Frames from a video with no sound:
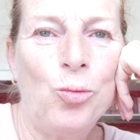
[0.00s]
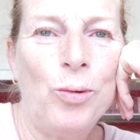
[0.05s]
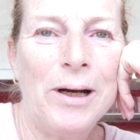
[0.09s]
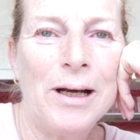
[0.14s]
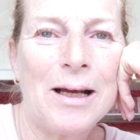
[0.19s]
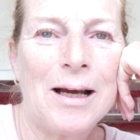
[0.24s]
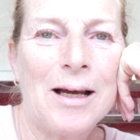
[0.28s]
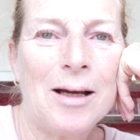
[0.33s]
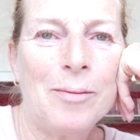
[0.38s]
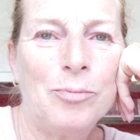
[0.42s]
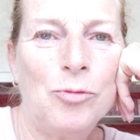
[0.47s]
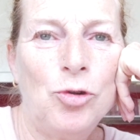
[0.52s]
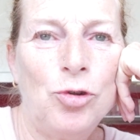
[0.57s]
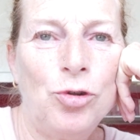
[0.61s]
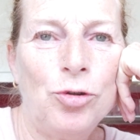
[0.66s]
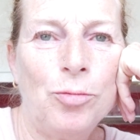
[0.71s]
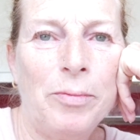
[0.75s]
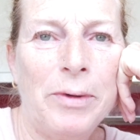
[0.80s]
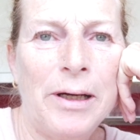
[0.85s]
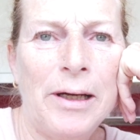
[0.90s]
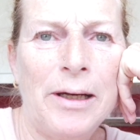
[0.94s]
Welcome
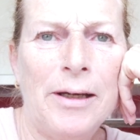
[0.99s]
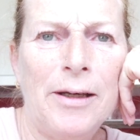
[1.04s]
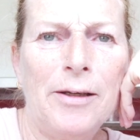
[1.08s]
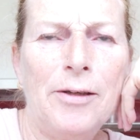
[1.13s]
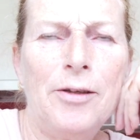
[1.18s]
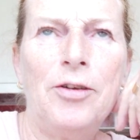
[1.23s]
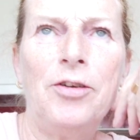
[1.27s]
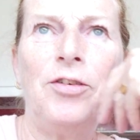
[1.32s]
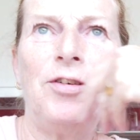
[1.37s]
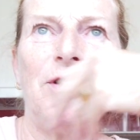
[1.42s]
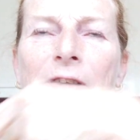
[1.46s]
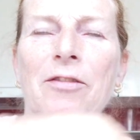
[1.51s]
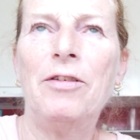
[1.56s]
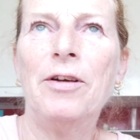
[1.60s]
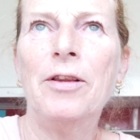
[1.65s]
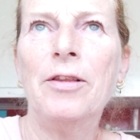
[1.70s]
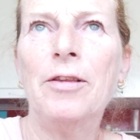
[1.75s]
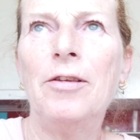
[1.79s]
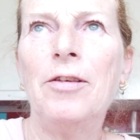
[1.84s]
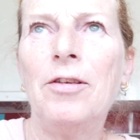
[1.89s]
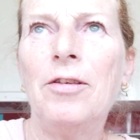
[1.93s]
to my
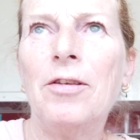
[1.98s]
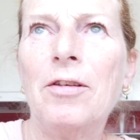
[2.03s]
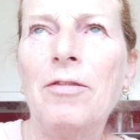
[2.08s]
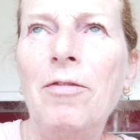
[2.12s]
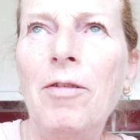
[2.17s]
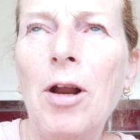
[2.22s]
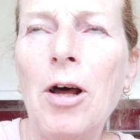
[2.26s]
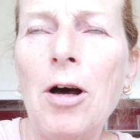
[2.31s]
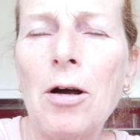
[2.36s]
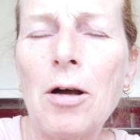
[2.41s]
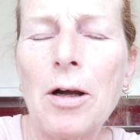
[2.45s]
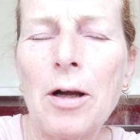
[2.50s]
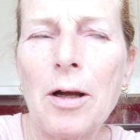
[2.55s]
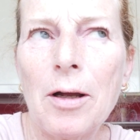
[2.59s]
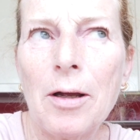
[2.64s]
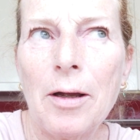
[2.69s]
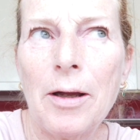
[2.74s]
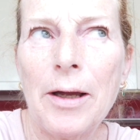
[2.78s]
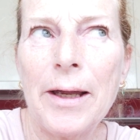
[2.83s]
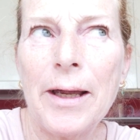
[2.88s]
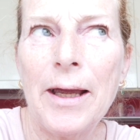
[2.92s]
seventh vlog,
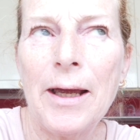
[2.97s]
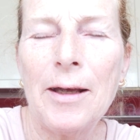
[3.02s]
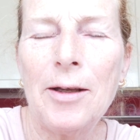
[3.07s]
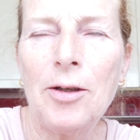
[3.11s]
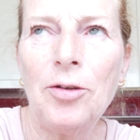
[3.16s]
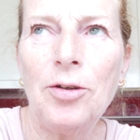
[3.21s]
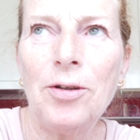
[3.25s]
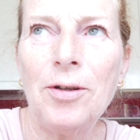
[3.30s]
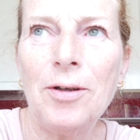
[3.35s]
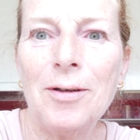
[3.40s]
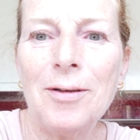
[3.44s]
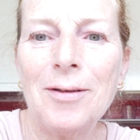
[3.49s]
I guess.